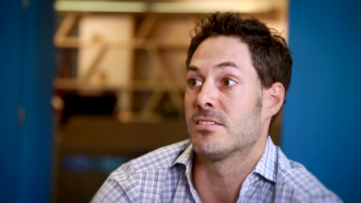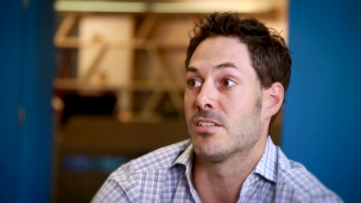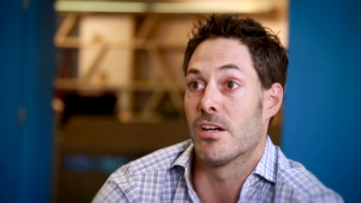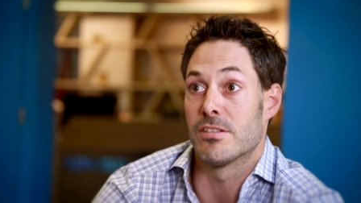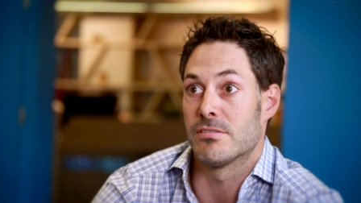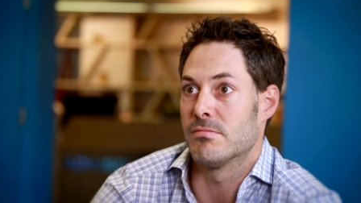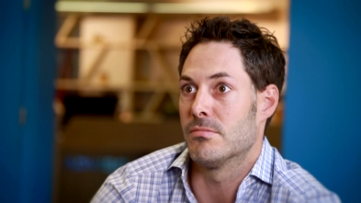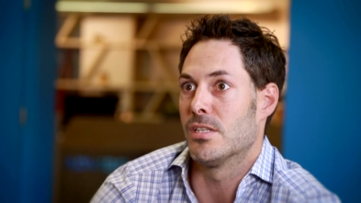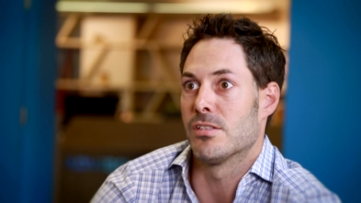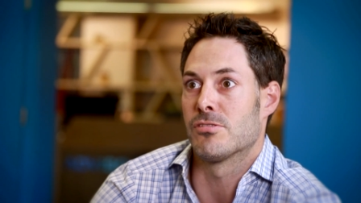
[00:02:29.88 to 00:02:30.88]
start
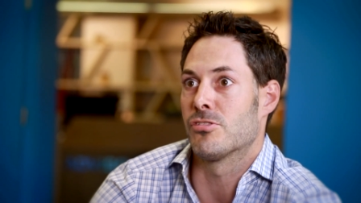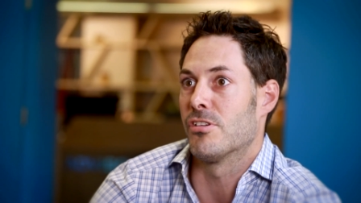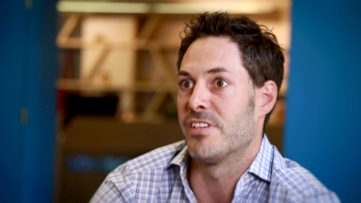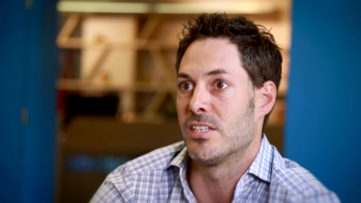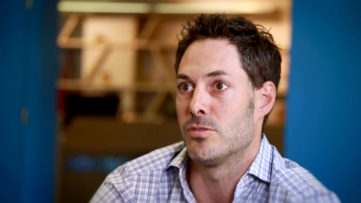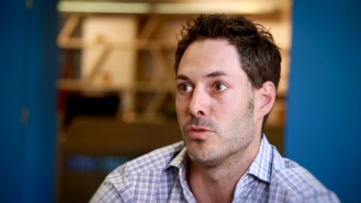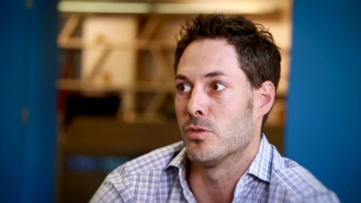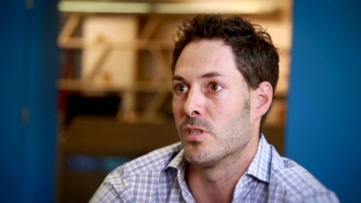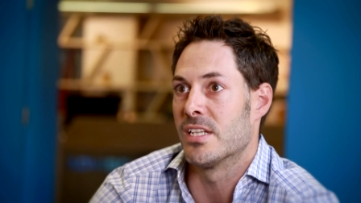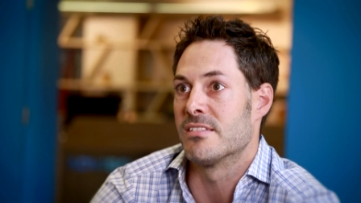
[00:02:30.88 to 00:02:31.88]
a survey
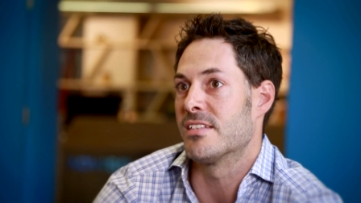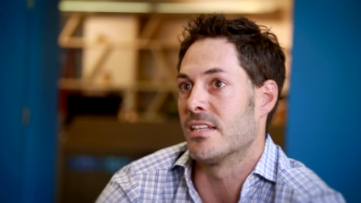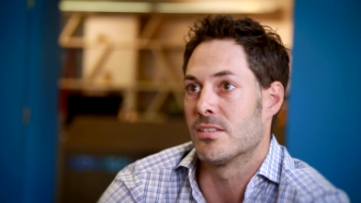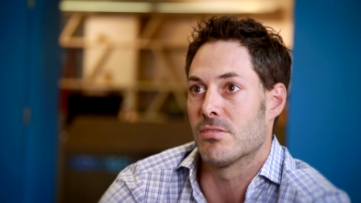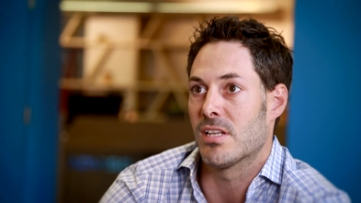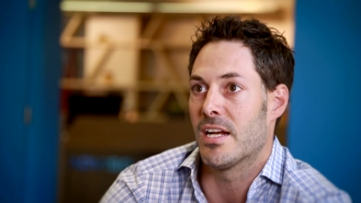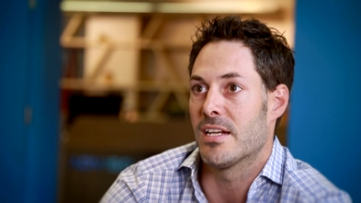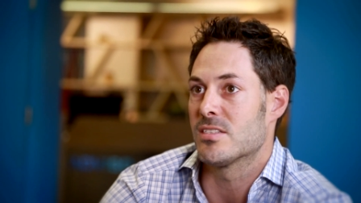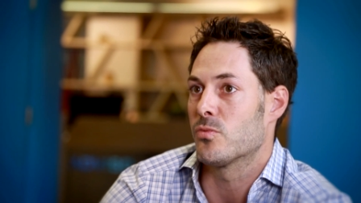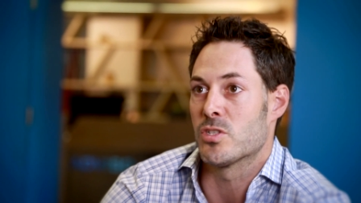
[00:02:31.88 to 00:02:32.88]
tool and send it to
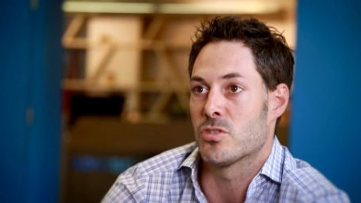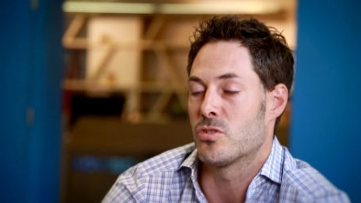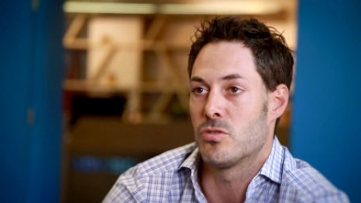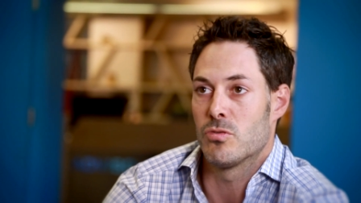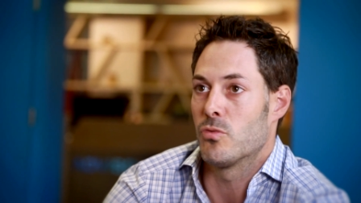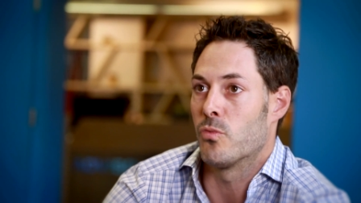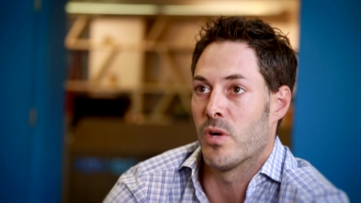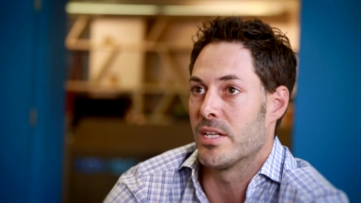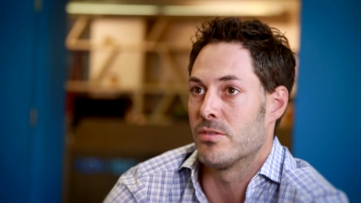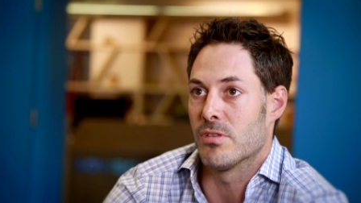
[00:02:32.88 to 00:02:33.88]
clients. It was
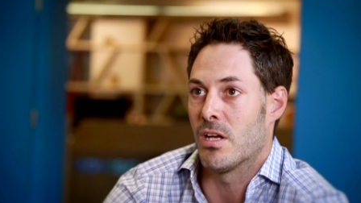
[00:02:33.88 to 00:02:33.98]
way too